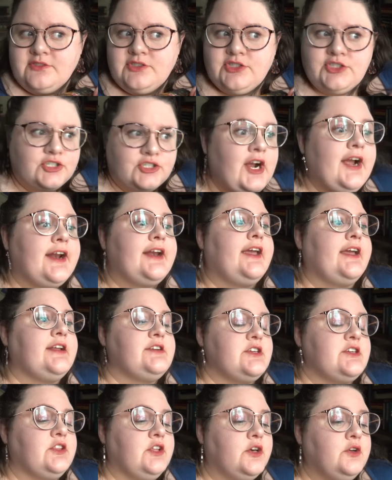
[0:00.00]
to try to
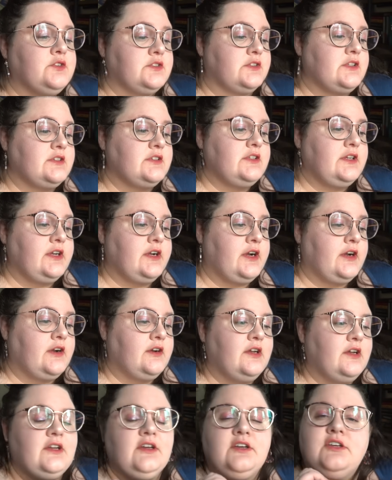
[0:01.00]
get to those this year.
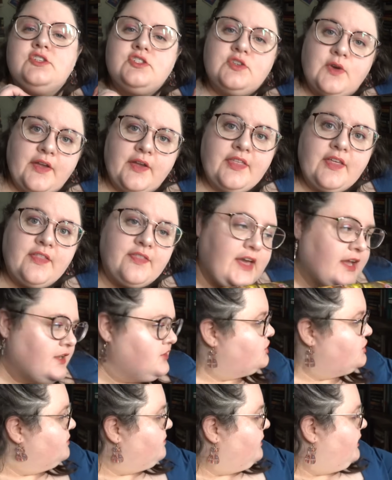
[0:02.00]
So I think
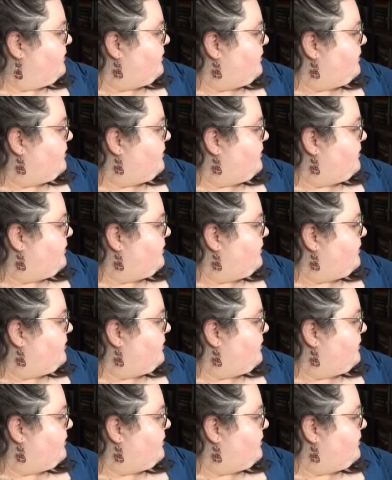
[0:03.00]
that should be a